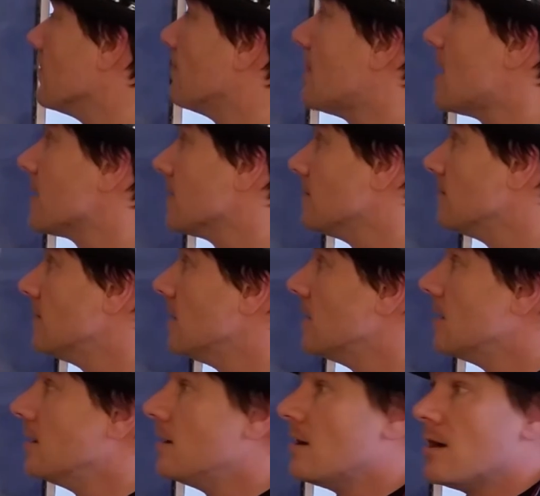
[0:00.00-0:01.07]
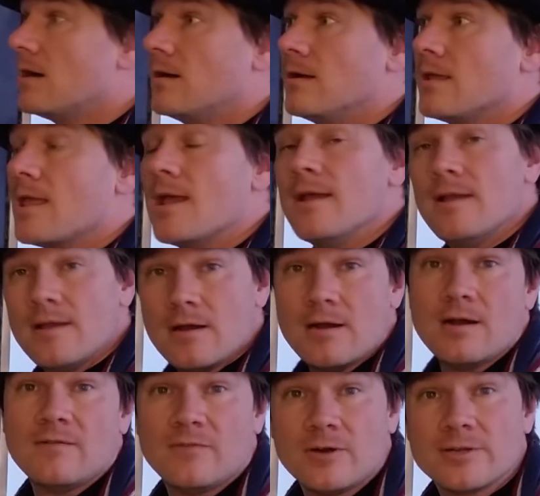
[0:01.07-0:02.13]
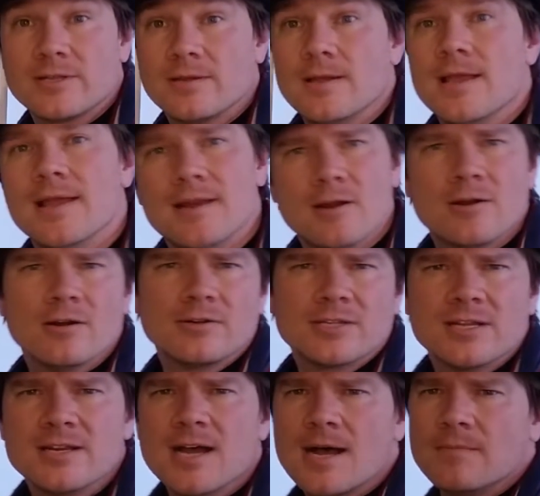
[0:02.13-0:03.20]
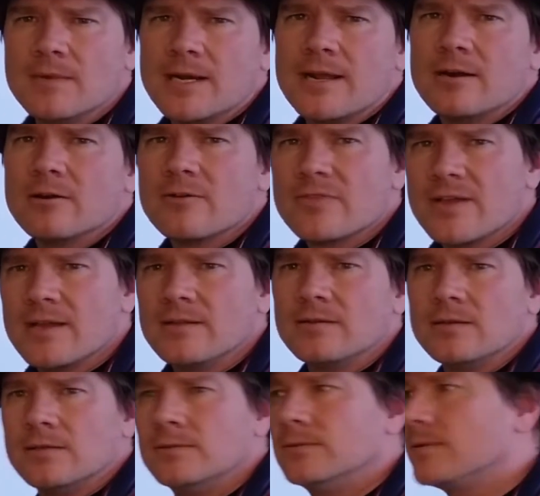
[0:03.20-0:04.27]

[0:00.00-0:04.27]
the bottom of our denominator, then